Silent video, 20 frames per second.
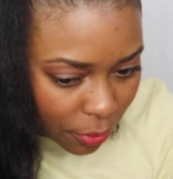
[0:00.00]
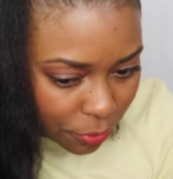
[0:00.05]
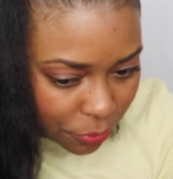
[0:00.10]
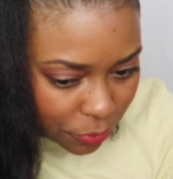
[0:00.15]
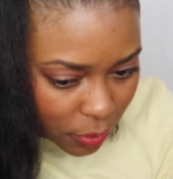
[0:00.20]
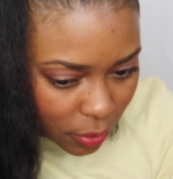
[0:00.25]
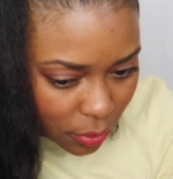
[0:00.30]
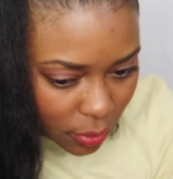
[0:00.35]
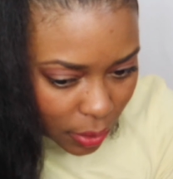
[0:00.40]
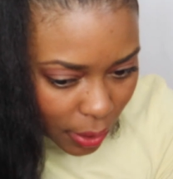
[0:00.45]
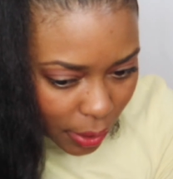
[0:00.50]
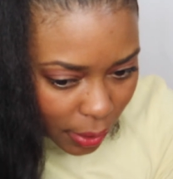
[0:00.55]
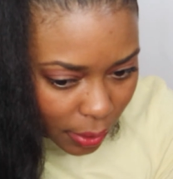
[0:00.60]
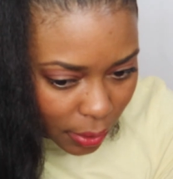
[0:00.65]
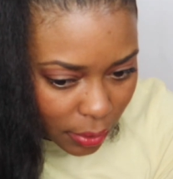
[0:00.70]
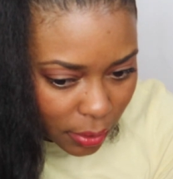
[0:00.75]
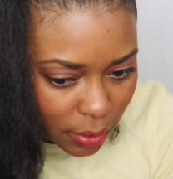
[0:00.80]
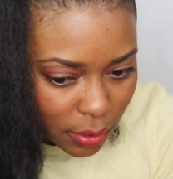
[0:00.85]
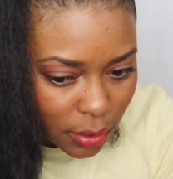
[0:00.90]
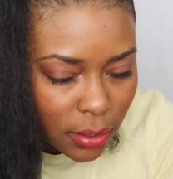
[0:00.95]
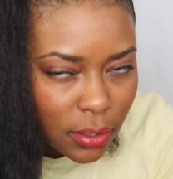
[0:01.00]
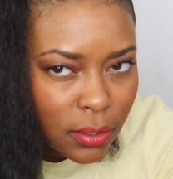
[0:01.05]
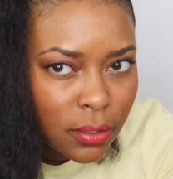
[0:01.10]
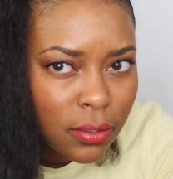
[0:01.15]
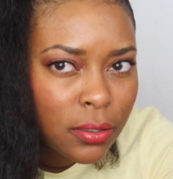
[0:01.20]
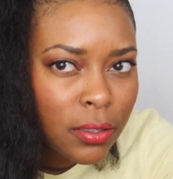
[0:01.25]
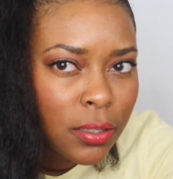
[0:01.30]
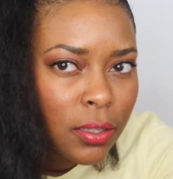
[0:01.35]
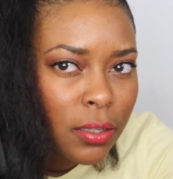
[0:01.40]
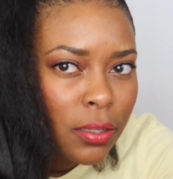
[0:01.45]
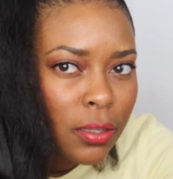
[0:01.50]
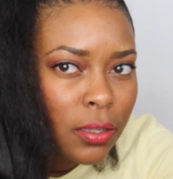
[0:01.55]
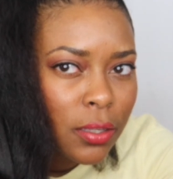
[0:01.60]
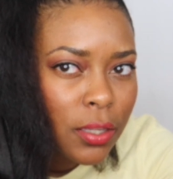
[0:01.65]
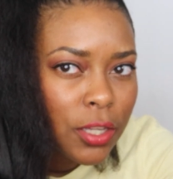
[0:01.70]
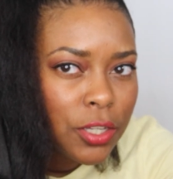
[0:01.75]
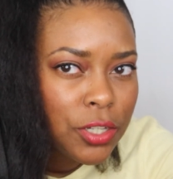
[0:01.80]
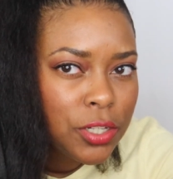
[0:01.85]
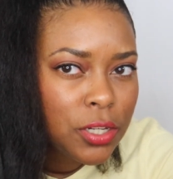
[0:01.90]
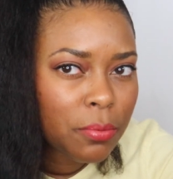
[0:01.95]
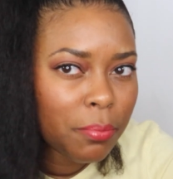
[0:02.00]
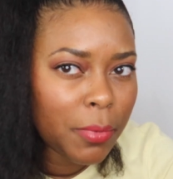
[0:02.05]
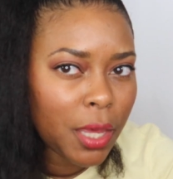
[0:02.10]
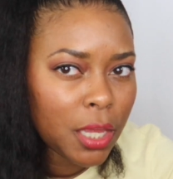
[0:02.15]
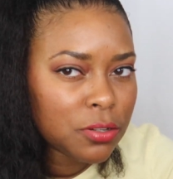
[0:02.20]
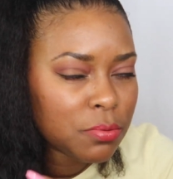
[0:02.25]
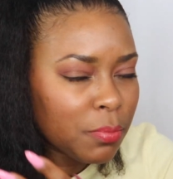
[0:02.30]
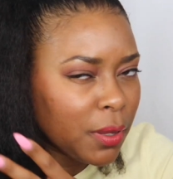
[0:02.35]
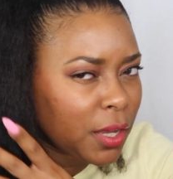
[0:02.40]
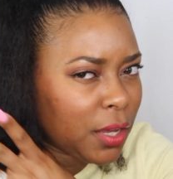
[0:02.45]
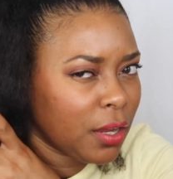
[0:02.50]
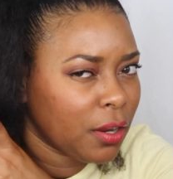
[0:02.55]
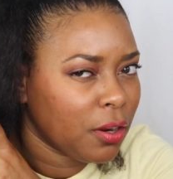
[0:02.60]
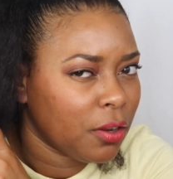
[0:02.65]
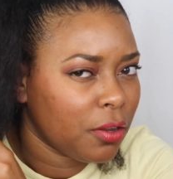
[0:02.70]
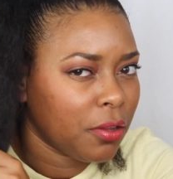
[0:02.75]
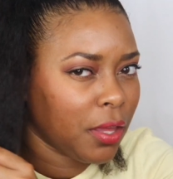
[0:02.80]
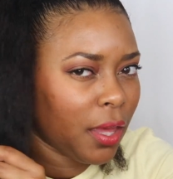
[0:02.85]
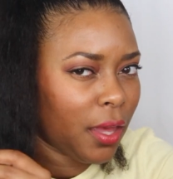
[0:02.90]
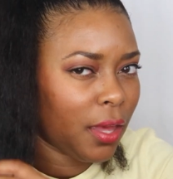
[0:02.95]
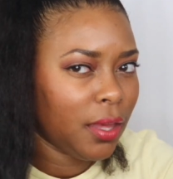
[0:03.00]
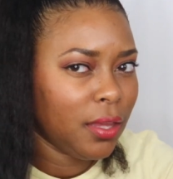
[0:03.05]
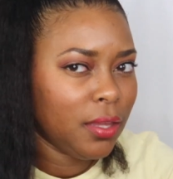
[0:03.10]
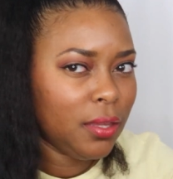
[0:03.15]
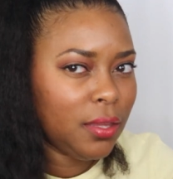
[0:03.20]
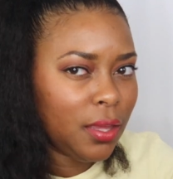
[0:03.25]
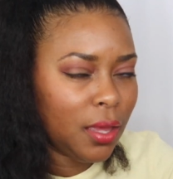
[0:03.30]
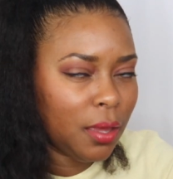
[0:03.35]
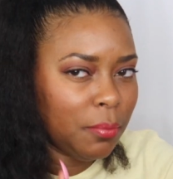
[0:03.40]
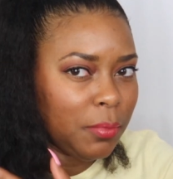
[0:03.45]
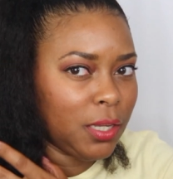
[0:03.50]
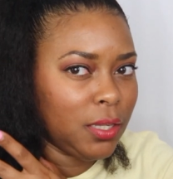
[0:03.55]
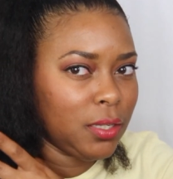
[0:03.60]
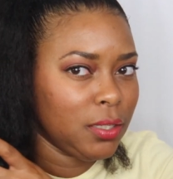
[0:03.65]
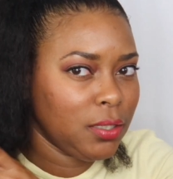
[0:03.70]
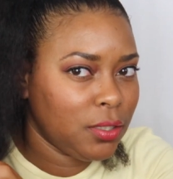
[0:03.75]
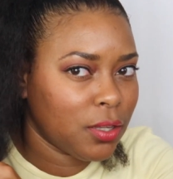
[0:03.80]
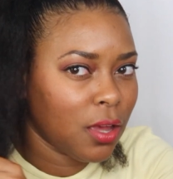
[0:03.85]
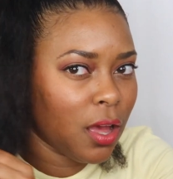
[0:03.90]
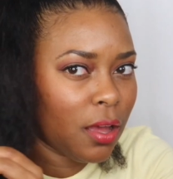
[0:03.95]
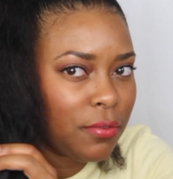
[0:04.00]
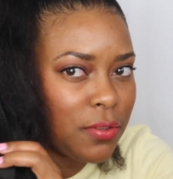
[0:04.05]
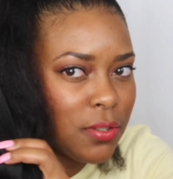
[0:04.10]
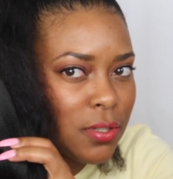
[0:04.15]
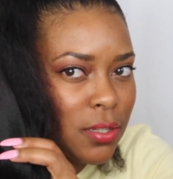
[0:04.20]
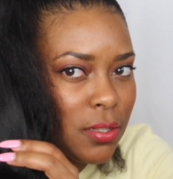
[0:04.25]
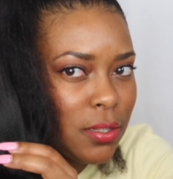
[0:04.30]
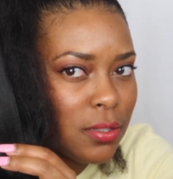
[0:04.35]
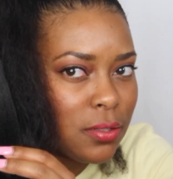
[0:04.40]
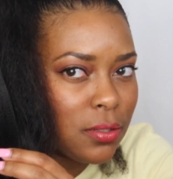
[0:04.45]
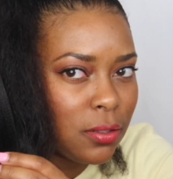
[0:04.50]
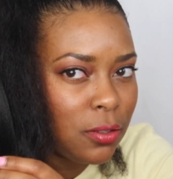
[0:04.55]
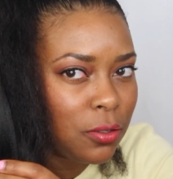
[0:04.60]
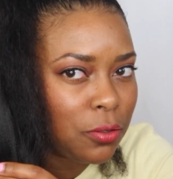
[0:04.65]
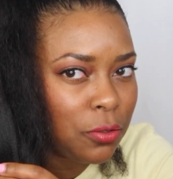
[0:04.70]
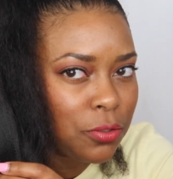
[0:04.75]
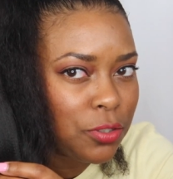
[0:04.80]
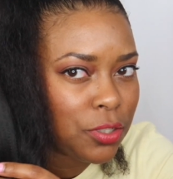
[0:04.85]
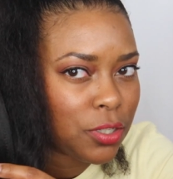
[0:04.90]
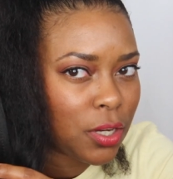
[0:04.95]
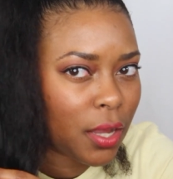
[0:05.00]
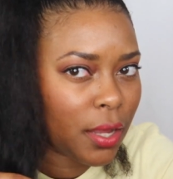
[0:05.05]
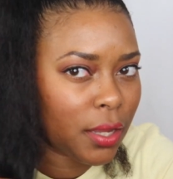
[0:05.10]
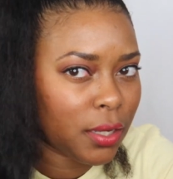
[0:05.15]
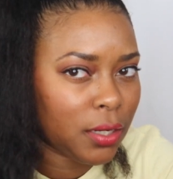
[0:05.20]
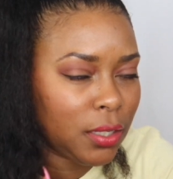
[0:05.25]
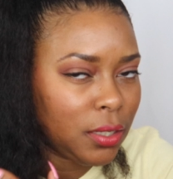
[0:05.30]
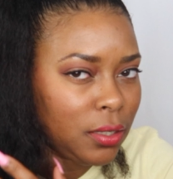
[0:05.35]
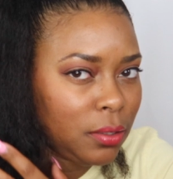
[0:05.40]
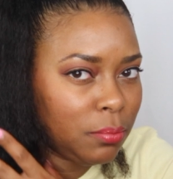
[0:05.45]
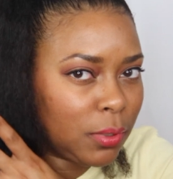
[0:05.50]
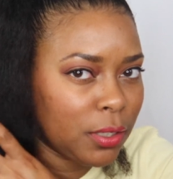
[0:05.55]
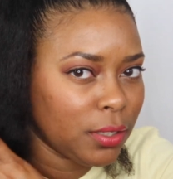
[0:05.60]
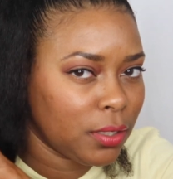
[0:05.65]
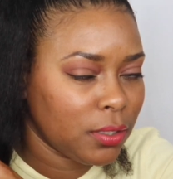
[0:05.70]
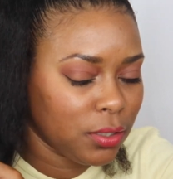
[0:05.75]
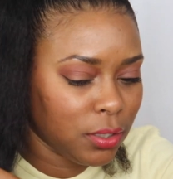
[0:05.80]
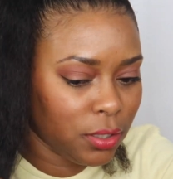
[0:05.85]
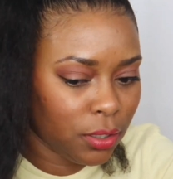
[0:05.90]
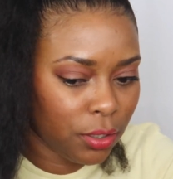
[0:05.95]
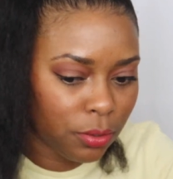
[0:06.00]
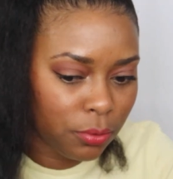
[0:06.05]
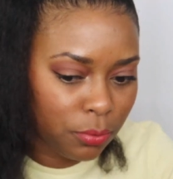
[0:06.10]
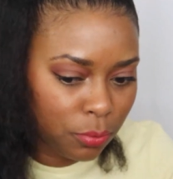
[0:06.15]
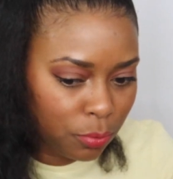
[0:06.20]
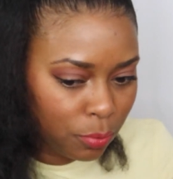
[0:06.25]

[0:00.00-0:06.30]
I feel like it should match my hair okay. I mean, obviously it's a little shiny, but you know,